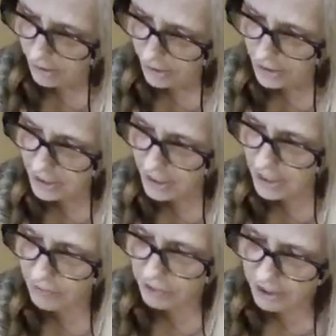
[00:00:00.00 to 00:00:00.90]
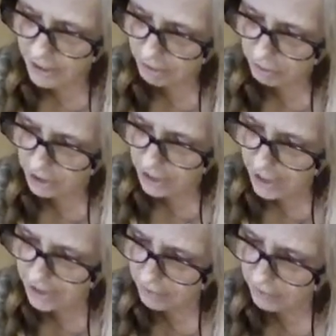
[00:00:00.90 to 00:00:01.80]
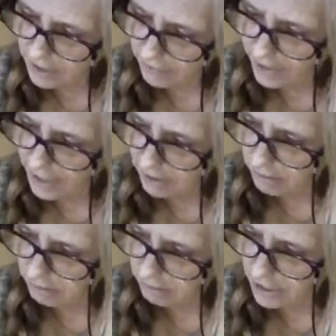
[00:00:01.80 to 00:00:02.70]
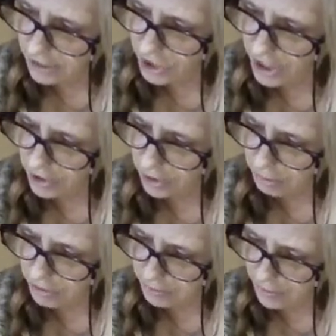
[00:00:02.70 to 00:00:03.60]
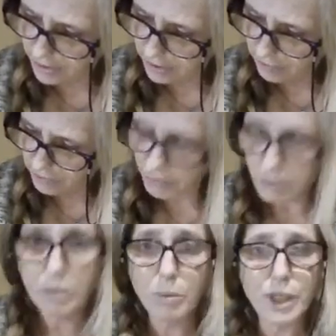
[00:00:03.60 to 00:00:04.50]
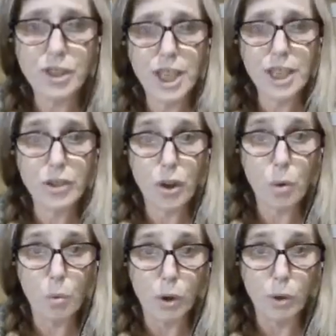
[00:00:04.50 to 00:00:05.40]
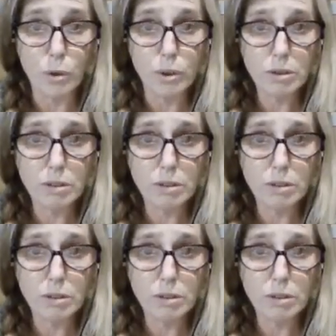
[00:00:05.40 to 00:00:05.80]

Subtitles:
Let's see everything through the eyes of love now and change our perspective. We could change the whole world.